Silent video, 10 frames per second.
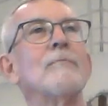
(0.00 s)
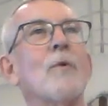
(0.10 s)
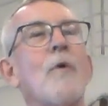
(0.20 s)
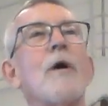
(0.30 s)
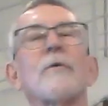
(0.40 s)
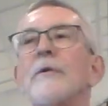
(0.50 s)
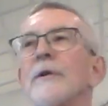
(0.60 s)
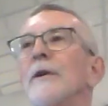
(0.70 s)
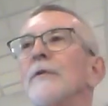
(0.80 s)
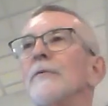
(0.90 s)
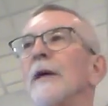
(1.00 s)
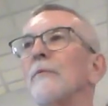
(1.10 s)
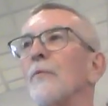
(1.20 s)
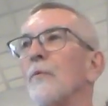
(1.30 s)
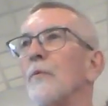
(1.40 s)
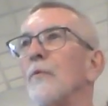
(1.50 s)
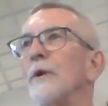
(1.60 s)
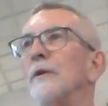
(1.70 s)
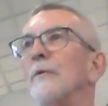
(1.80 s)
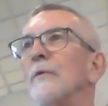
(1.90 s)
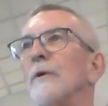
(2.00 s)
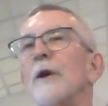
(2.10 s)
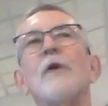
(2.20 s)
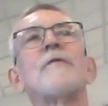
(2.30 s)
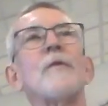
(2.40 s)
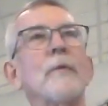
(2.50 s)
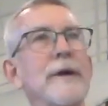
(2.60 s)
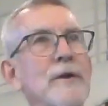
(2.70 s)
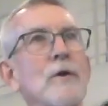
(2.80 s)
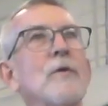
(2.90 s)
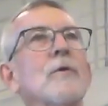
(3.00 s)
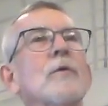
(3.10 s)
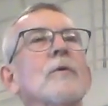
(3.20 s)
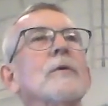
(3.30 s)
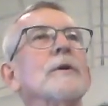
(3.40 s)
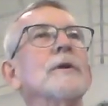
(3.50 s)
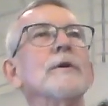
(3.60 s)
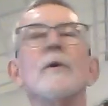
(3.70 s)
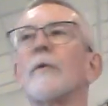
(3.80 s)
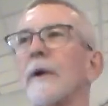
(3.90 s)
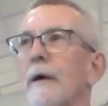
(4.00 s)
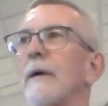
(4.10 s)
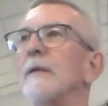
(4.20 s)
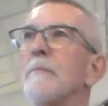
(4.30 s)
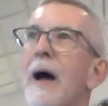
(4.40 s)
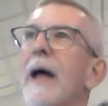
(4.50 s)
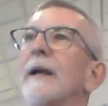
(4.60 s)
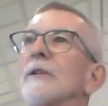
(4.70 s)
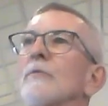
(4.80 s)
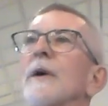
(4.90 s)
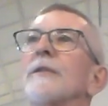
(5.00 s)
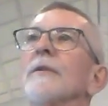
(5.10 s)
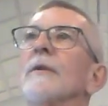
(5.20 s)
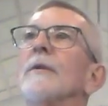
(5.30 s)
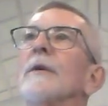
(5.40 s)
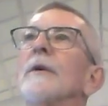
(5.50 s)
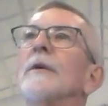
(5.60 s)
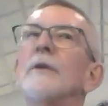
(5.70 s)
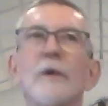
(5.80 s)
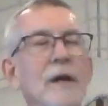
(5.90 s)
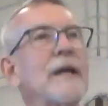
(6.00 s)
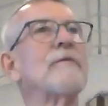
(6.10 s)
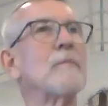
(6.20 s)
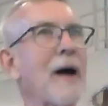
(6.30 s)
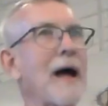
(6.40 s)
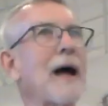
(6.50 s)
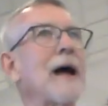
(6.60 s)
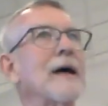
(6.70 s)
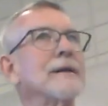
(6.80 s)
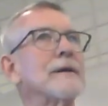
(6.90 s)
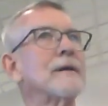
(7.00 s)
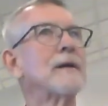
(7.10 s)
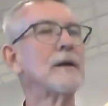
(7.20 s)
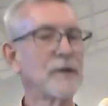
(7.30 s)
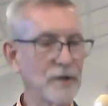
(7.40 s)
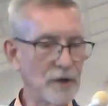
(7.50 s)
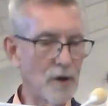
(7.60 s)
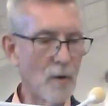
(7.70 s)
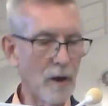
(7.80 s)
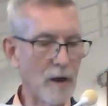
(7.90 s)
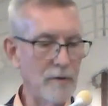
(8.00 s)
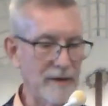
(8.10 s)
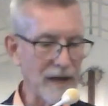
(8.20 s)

Walker knew that when you go for renewal, you don't carry the baggage with you. You leave it behind. You go alone.